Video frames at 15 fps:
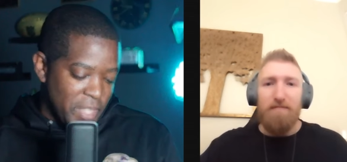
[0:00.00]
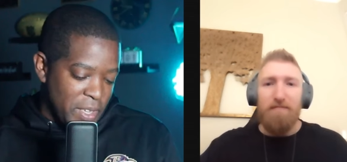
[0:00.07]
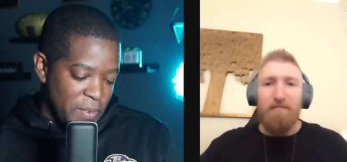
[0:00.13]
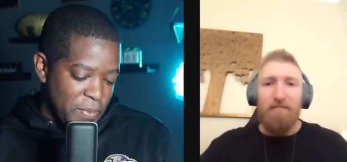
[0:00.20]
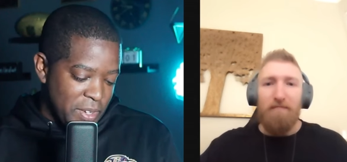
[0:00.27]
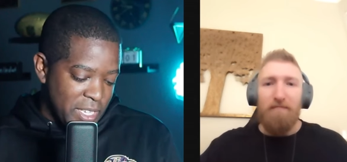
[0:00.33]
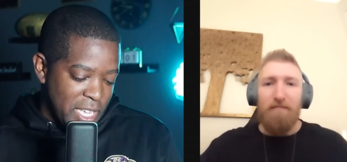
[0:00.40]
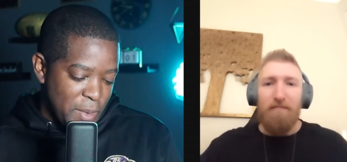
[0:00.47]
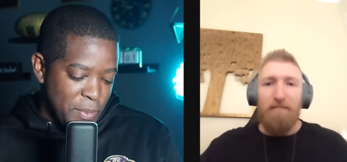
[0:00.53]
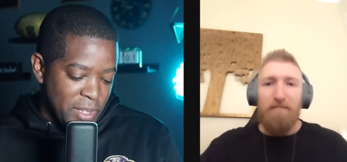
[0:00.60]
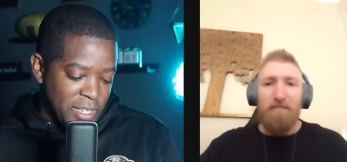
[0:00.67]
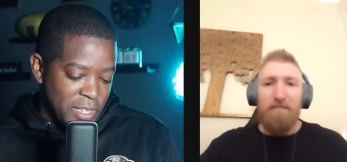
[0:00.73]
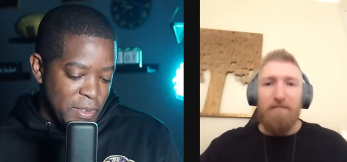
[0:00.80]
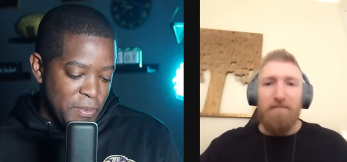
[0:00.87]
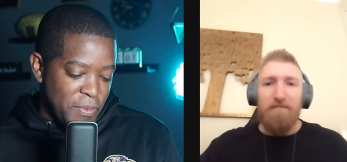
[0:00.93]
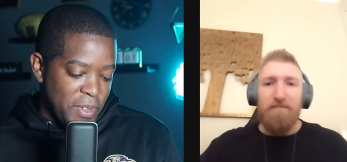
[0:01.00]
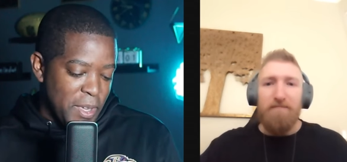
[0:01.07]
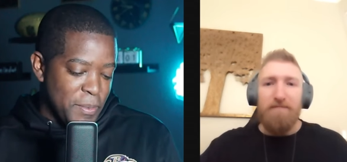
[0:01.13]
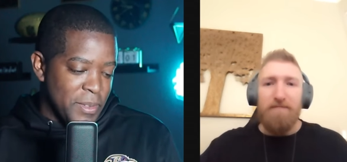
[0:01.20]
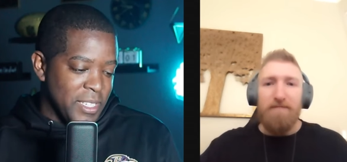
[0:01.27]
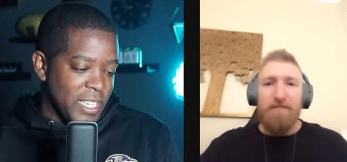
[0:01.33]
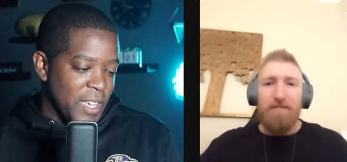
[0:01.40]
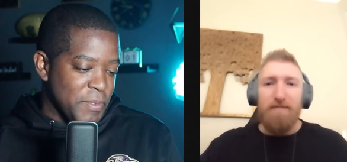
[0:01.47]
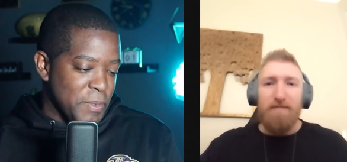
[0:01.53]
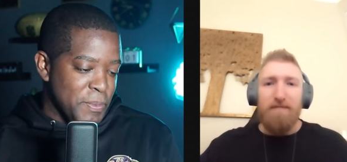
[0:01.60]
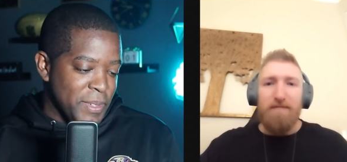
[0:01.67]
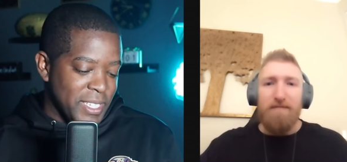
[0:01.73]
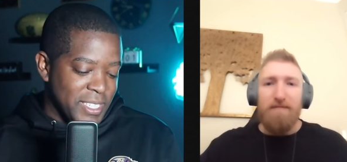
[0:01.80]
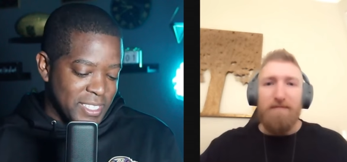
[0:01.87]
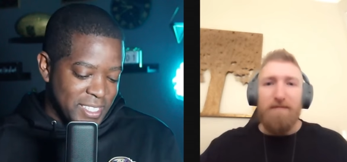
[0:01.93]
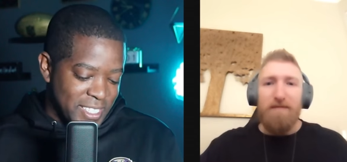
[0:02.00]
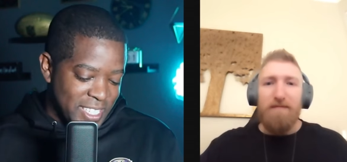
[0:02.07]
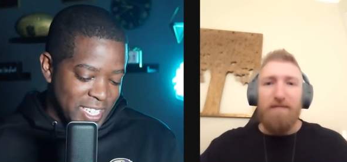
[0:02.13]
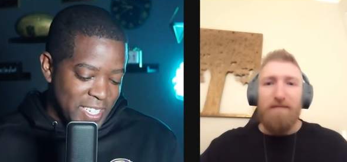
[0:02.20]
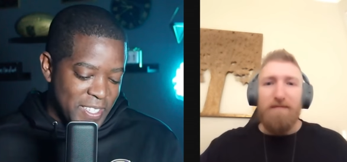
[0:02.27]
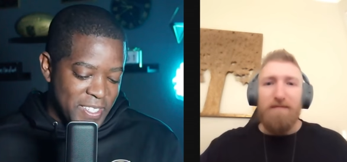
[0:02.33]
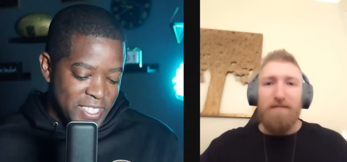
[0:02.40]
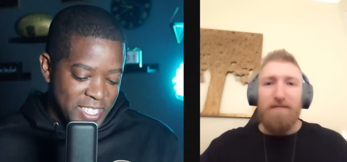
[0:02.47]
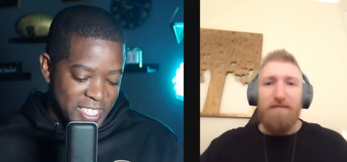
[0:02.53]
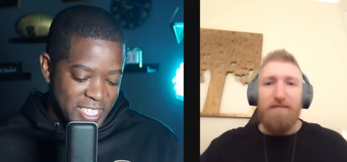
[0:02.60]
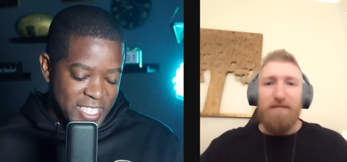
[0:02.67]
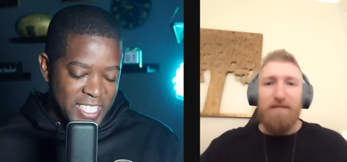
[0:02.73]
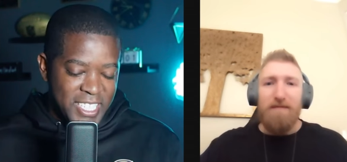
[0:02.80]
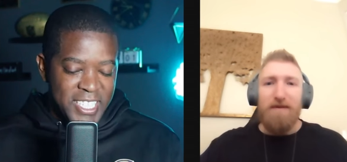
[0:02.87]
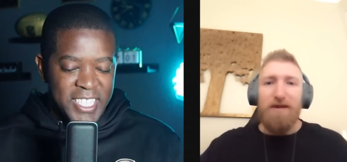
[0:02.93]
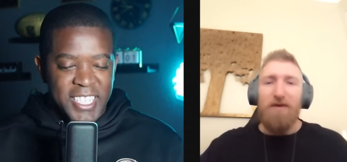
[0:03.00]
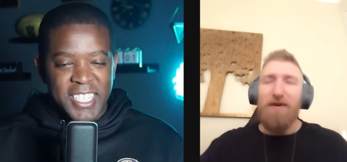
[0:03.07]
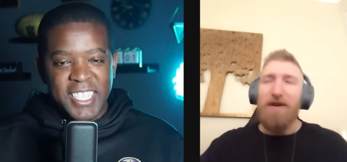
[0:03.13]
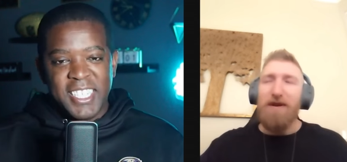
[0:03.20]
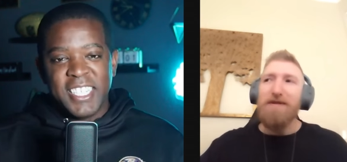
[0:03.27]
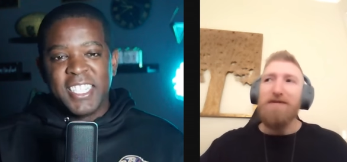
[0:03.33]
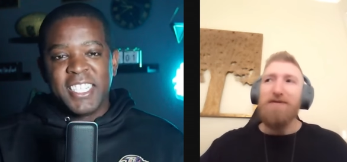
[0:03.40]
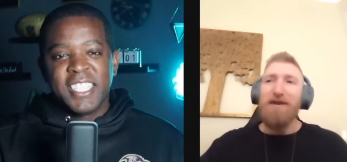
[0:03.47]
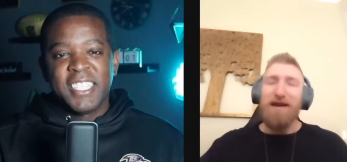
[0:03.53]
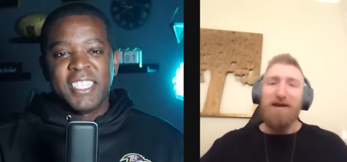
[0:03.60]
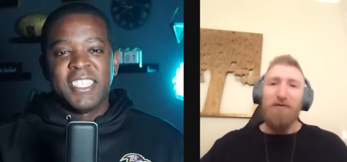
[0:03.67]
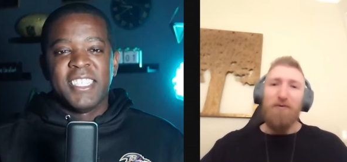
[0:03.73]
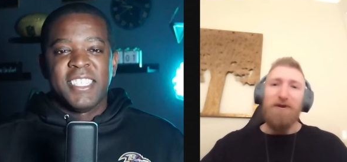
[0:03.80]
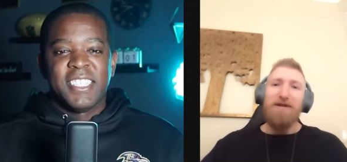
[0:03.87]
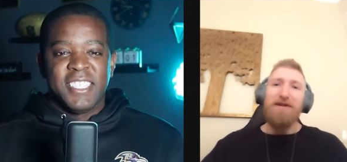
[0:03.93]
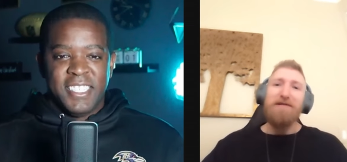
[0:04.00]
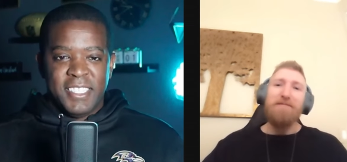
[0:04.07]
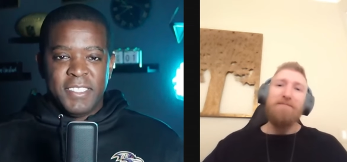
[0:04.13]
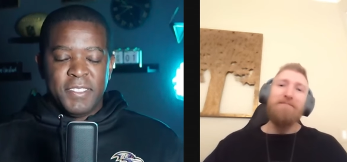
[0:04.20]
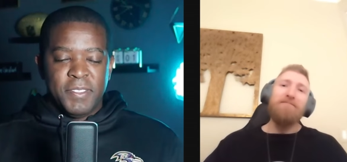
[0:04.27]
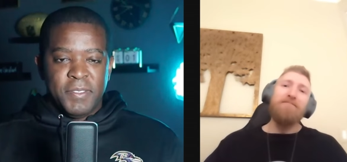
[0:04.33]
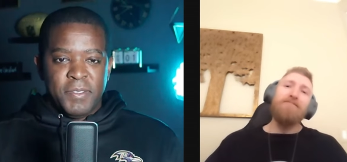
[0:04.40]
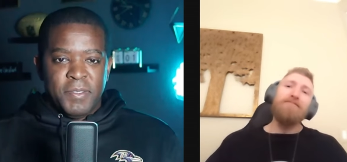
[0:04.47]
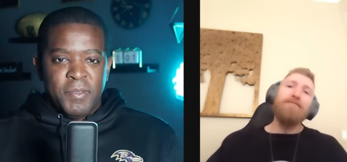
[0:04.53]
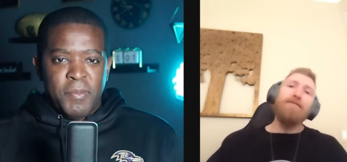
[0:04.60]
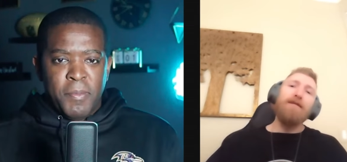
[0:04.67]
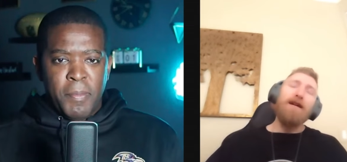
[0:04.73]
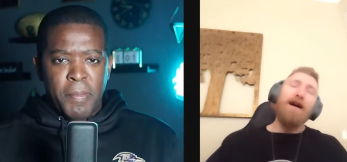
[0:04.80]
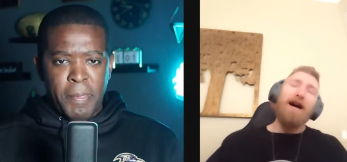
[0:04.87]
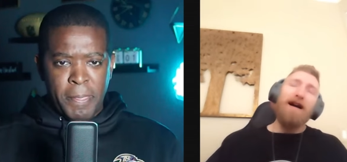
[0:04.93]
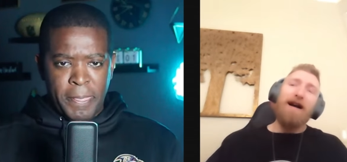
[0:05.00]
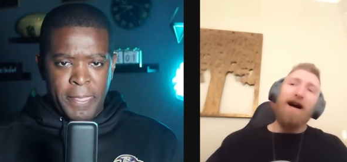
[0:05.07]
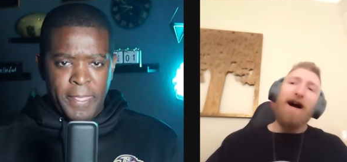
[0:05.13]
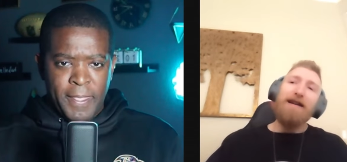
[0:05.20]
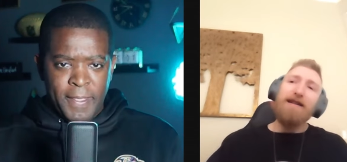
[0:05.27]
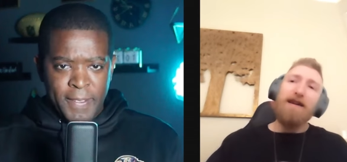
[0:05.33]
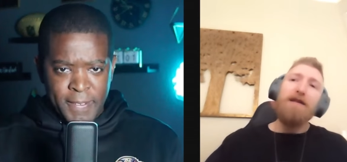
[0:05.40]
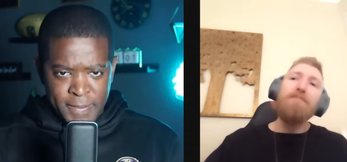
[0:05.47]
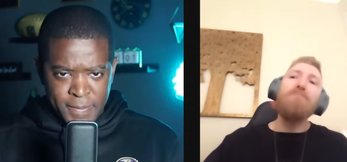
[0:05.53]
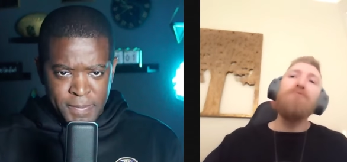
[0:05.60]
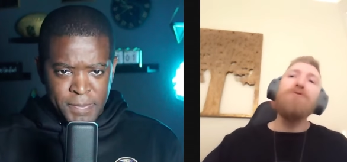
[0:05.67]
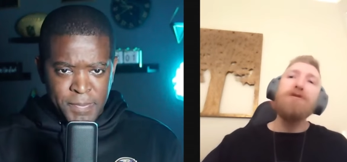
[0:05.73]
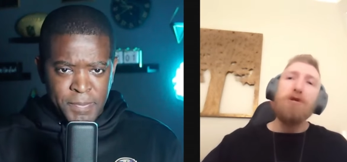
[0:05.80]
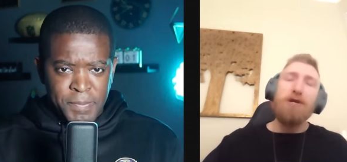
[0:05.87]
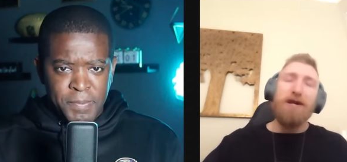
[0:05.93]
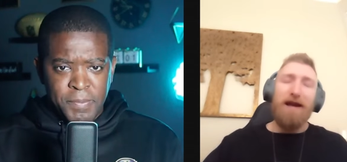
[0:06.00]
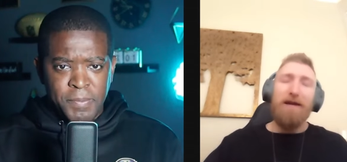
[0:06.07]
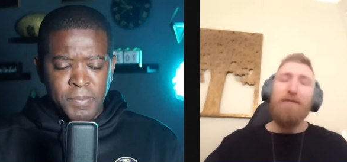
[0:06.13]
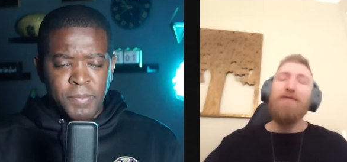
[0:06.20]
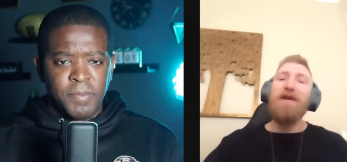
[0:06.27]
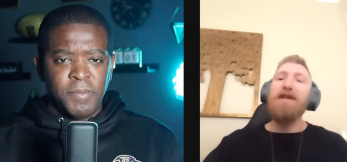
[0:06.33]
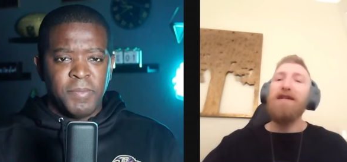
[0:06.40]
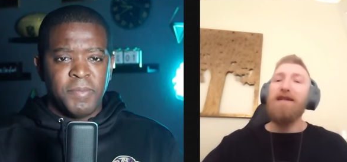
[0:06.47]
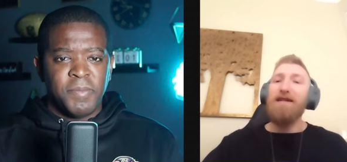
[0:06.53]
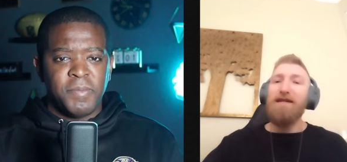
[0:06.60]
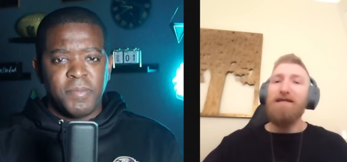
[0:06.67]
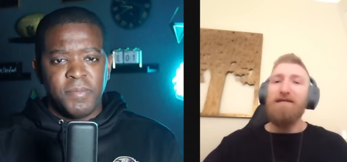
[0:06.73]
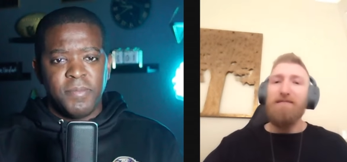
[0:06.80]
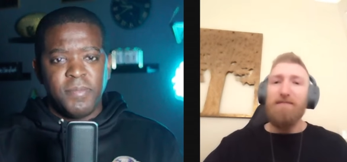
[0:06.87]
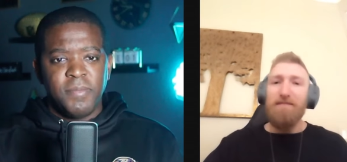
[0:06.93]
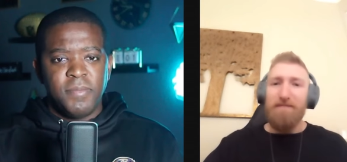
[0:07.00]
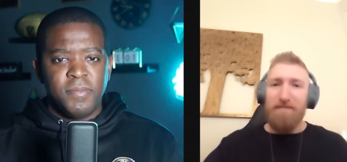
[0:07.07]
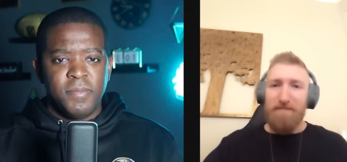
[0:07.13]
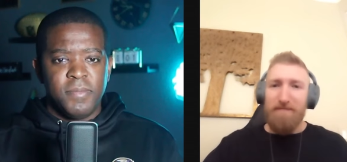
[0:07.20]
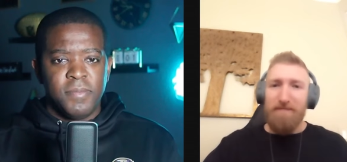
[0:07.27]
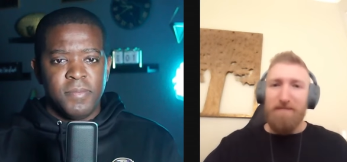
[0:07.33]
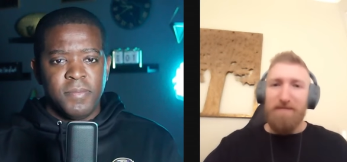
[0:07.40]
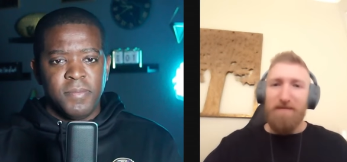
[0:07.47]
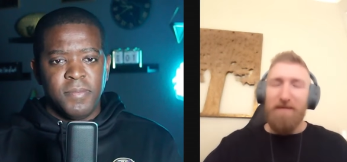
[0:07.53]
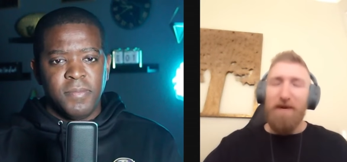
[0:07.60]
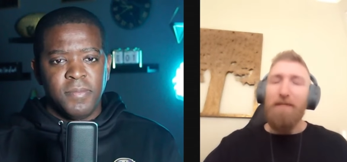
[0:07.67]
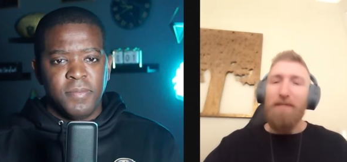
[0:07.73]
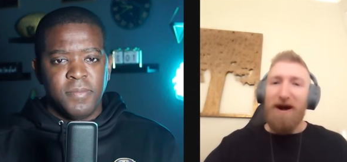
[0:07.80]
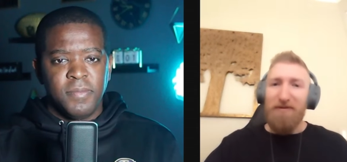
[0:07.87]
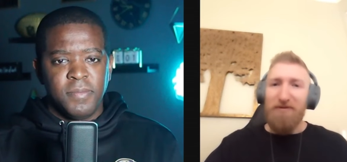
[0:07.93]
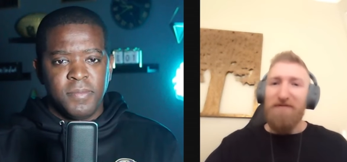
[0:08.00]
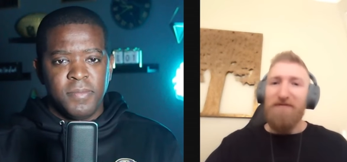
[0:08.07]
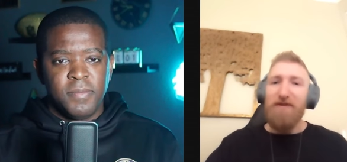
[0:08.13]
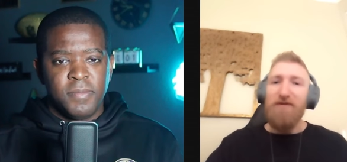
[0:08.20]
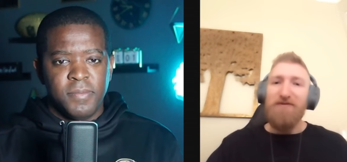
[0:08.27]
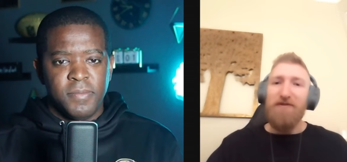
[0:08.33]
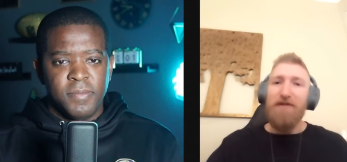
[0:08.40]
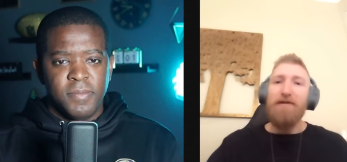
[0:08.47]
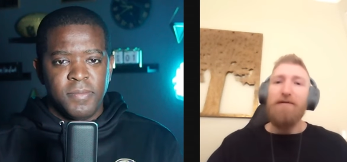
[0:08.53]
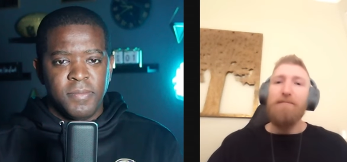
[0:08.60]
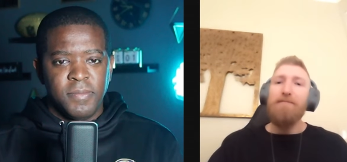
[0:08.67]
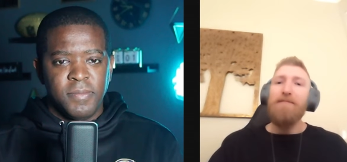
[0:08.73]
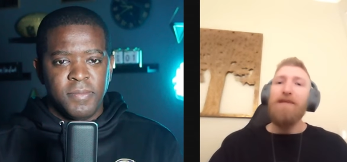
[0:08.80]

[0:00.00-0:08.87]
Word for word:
Speaker 1: and for the Keep It Clean family. Have a blessed day.
Speaker 2: So here's the thing, Gorilla. I can appreciate thinking about the future,